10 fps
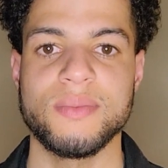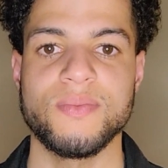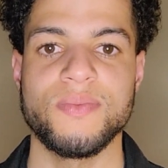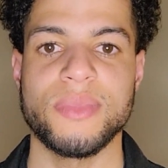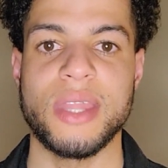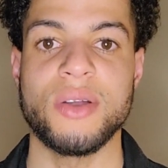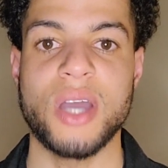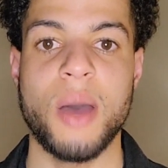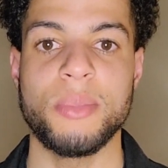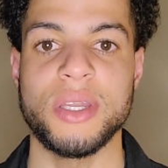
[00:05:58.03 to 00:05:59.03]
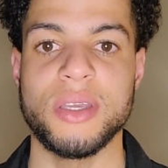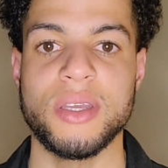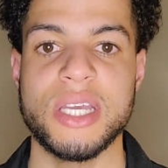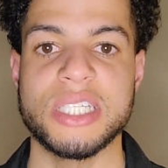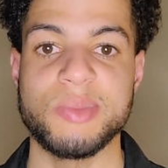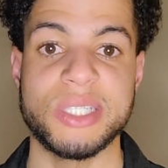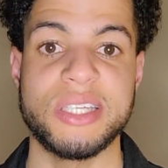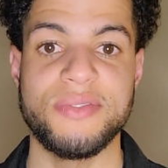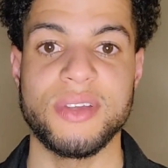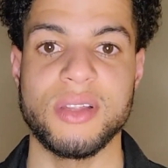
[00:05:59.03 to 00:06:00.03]
their company
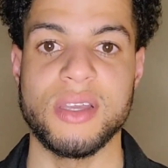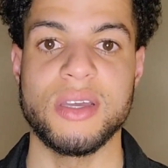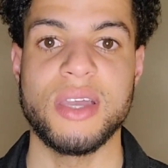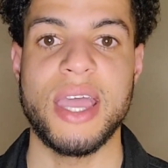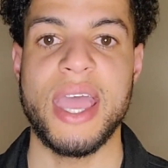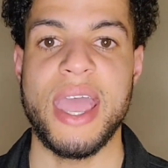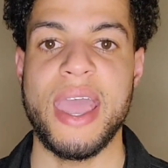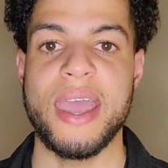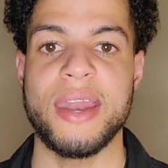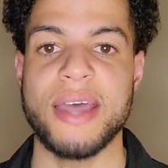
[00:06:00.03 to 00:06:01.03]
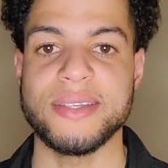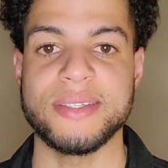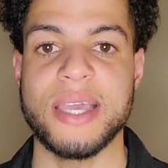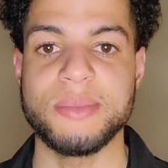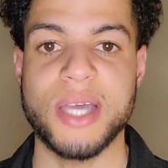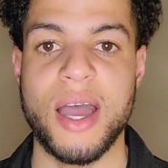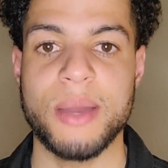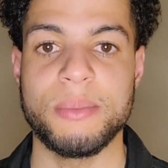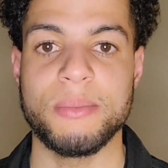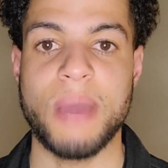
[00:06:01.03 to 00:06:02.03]
specifically. And at the same
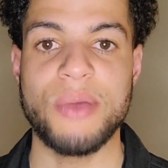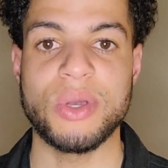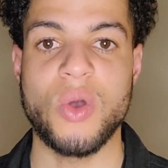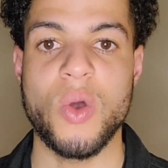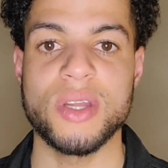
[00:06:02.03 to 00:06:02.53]
time, my recording's